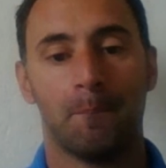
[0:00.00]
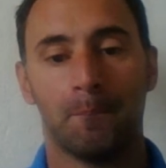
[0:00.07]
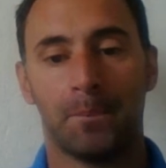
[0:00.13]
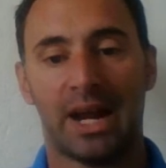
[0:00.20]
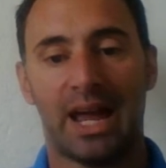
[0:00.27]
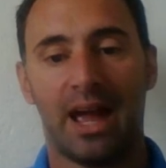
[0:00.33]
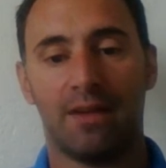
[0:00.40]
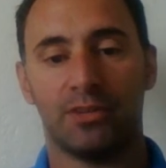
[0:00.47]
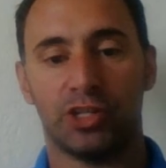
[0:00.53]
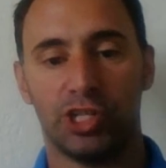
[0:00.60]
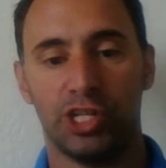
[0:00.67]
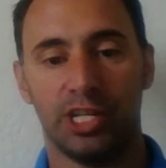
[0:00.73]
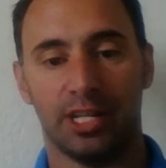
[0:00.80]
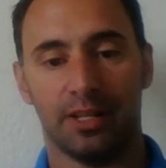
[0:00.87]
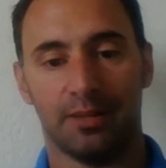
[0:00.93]
but I have a
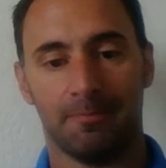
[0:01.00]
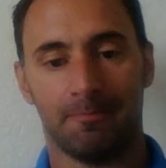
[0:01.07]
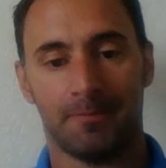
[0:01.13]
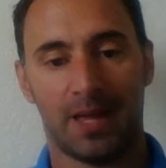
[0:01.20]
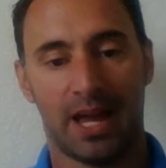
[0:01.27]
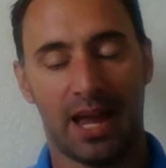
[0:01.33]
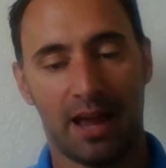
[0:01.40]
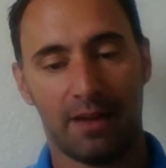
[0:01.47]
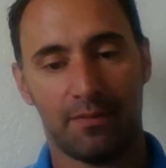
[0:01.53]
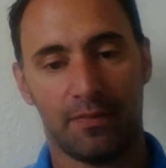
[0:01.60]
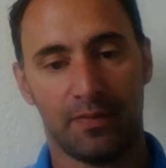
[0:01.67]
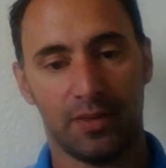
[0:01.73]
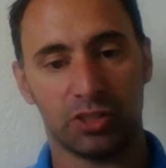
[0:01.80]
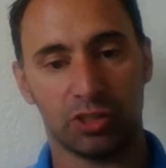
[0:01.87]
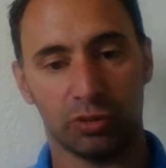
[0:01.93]
sheet. I have
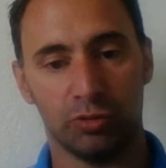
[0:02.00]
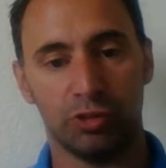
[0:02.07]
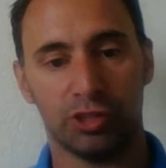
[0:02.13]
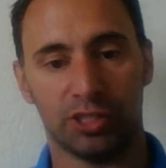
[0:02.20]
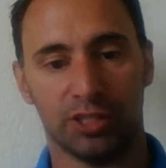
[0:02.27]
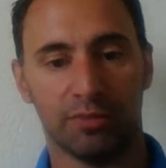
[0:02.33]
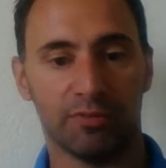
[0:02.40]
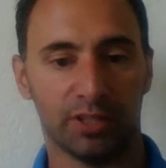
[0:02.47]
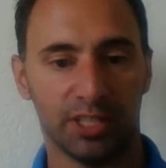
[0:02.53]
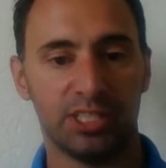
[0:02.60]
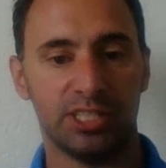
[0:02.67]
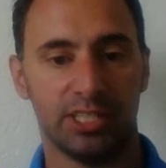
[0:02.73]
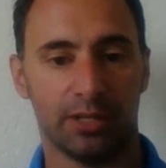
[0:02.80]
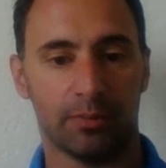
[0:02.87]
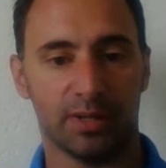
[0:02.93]
the solution and
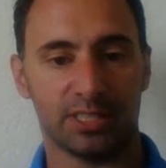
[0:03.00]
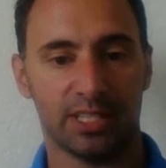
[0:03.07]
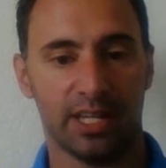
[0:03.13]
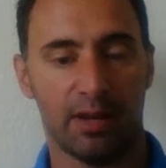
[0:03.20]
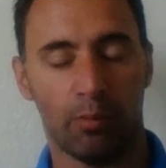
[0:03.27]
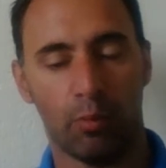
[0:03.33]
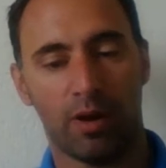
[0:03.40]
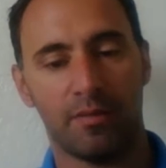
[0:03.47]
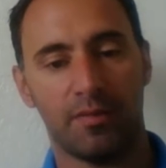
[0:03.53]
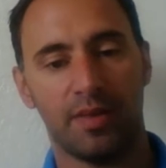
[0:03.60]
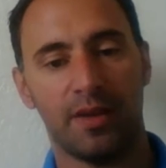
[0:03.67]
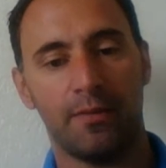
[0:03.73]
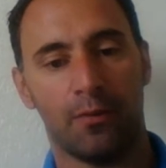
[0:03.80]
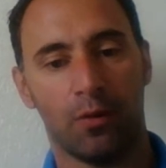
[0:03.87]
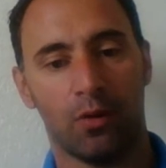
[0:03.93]
release sequence, and wherever
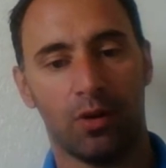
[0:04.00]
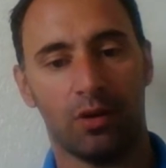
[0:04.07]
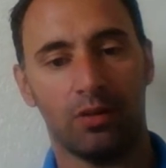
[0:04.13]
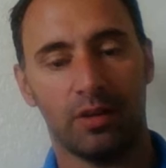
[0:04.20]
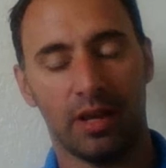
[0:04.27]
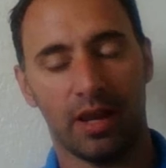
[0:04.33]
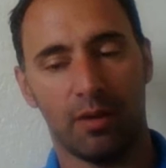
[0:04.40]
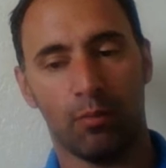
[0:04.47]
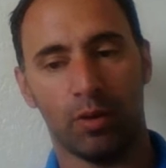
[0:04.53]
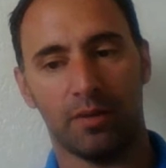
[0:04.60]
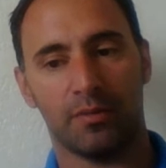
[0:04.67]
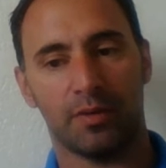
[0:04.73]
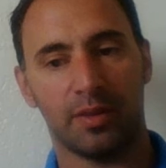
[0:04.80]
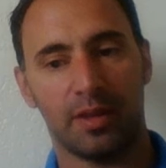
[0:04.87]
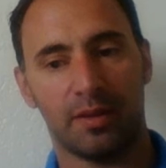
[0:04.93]
they fall and
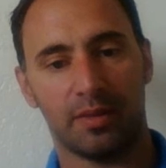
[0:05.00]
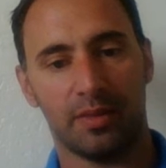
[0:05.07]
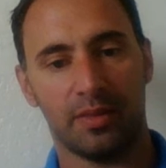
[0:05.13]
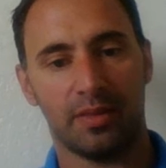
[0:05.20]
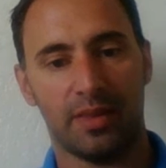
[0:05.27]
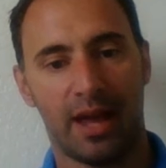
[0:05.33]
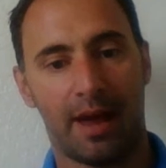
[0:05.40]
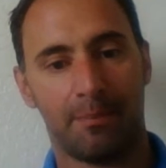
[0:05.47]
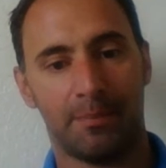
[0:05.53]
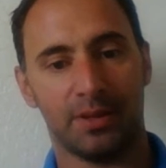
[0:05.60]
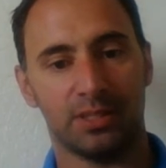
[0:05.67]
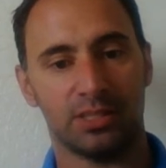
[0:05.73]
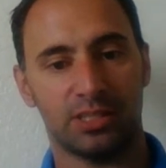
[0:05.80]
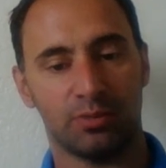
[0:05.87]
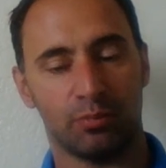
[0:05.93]
whatever
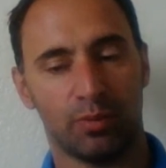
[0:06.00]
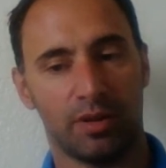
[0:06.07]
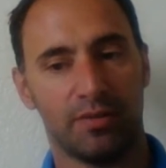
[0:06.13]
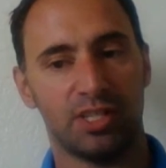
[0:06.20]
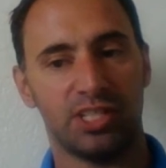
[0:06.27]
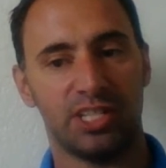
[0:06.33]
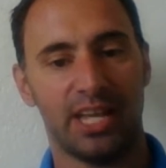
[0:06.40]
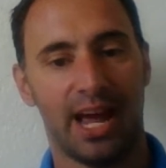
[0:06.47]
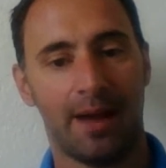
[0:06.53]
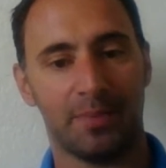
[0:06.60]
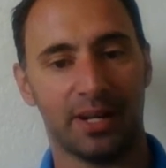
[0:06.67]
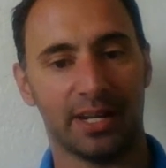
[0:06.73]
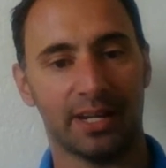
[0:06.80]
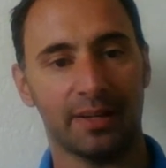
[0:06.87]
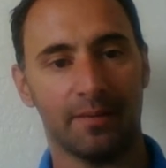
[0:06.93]
happens, whatever they see
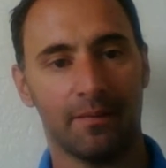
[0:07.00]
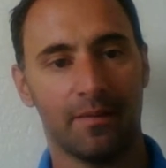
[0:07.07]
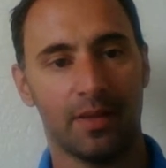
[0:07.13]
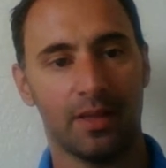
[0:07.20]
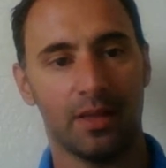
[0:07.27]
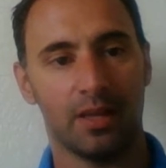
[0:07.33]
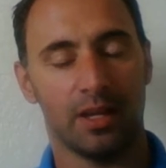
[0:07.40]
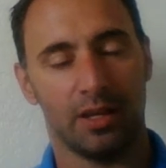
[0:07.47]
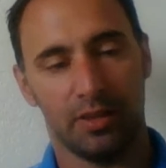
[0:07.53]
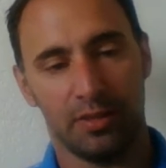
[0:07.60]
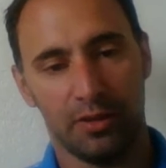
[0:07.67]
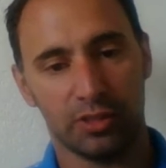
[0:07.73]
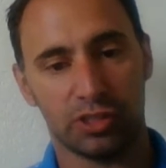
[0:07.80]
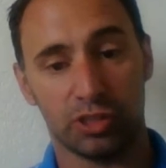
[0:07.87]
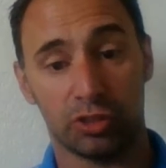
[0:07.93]
happening,
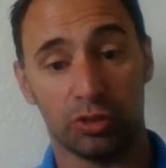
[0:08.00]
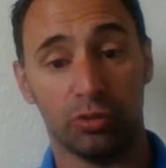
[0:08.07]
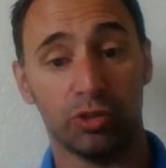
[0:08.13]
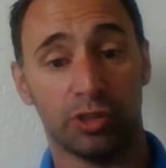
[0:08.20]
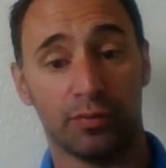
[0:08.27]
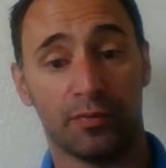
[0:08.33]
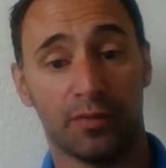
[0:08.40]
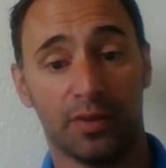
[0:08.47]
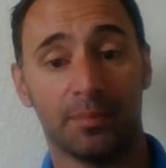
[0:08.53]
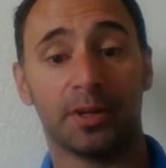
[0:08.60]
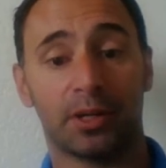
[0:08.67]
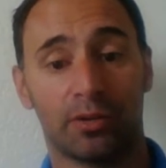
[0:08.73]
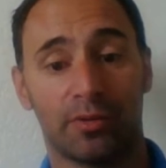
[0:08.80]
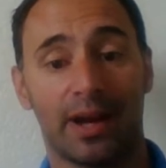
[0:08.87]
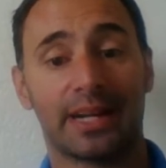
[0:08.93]
there's a solution for them
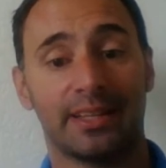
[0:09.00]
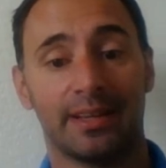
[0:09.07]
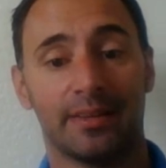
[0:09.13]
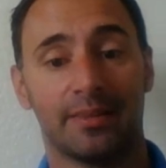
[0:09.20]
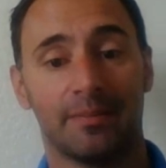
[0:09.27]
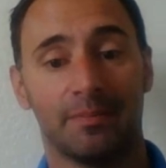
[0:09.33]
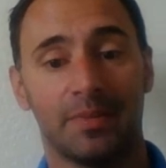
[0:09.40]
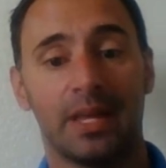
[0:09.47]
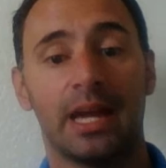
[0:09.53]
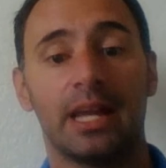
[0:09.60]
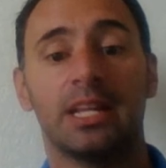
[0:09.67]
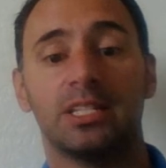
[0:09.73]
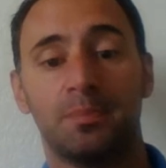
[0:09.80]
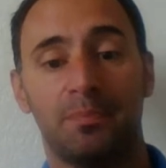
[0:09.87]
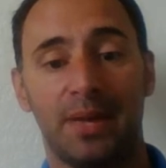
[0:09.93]
to correct it.
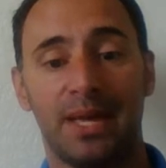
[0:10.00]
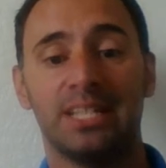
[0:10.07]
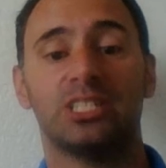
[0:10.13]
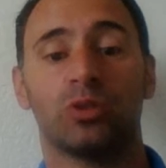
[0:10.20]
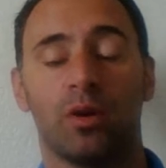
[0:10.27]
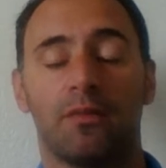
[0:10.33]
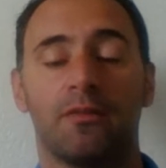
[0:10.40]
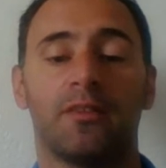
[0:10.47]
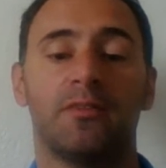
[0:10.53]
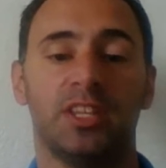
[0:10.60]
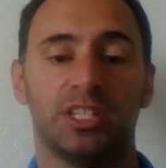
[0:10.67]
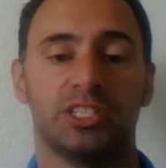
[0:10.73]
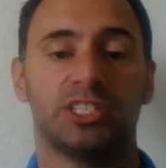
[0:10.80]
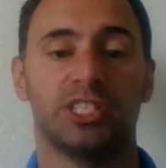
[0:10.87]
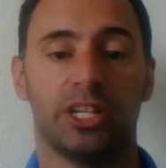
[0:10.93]
And it's based off of
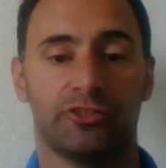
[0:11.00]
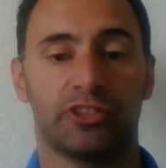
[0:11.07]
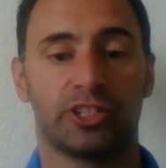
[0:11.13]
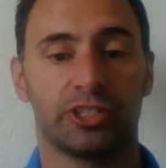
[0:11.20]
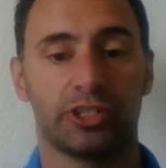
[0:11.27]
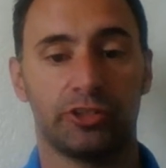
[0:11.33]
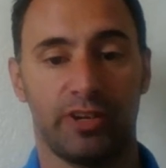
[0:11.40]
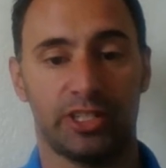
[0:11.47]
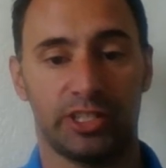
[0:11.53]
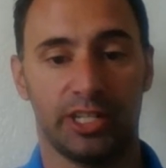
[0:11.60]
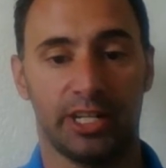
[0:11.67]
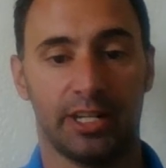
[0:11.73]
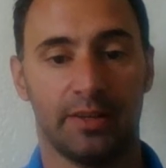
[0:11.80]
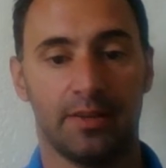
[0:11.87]
the eccentric stretching.